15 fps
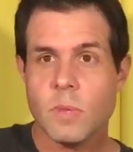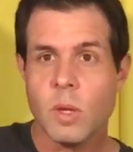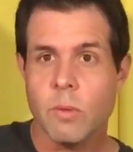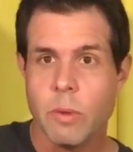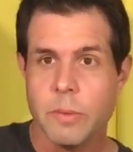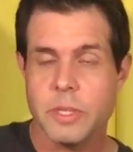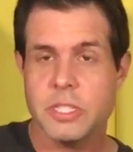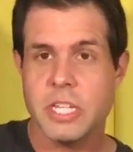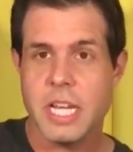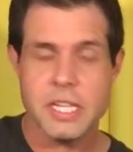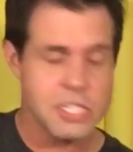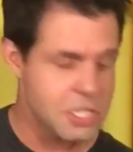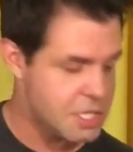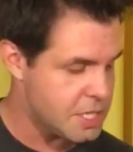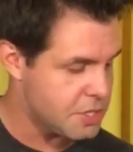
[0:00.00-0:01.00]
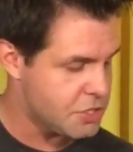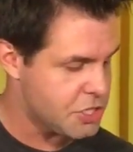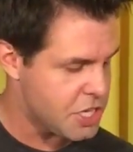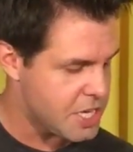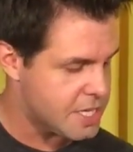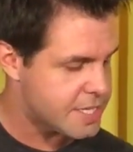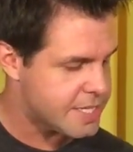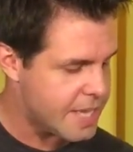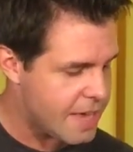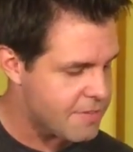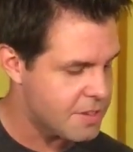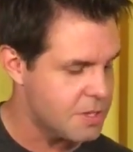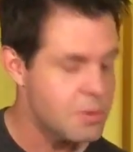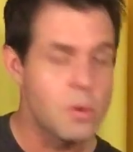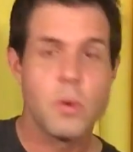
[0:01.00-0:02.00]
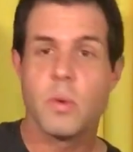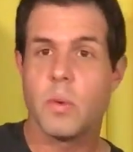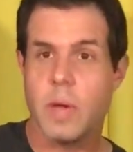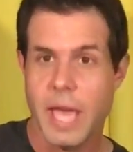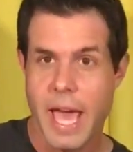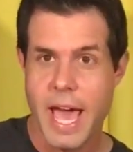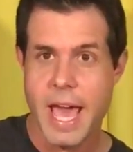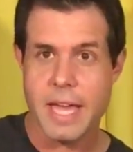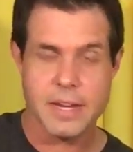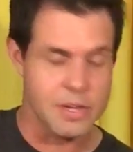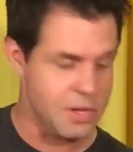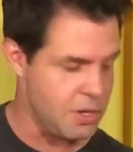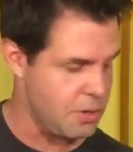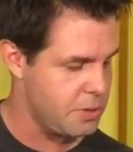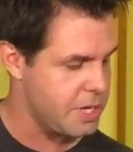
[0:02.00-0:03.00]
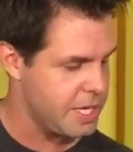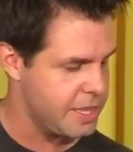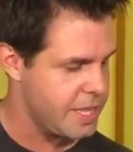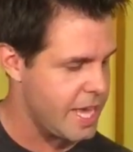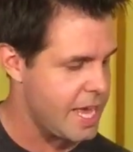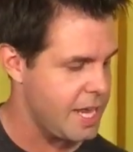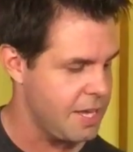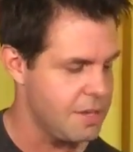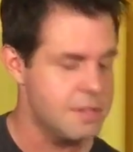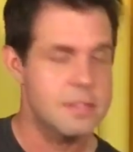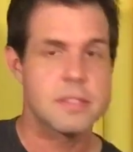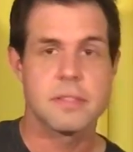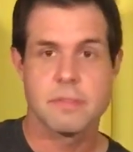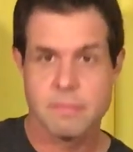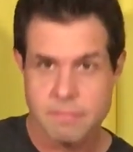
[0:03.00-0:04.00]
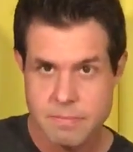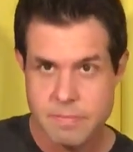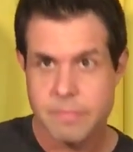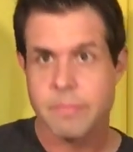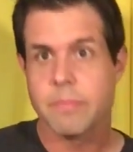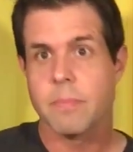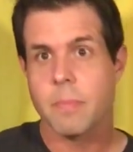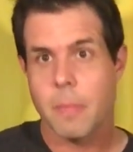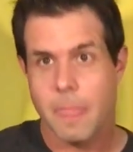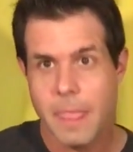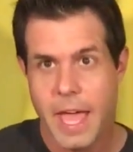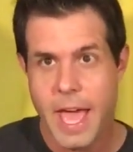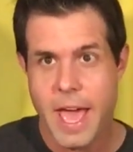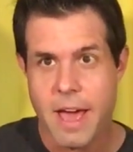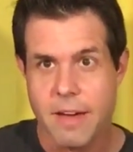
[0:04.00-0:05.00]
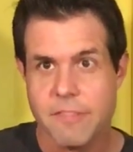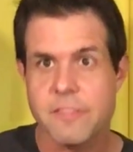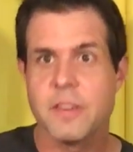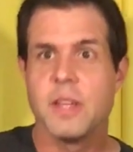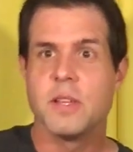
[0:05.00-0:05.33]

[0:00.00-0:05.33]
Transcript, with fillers: When we change it to G7, we add a note, and that is F.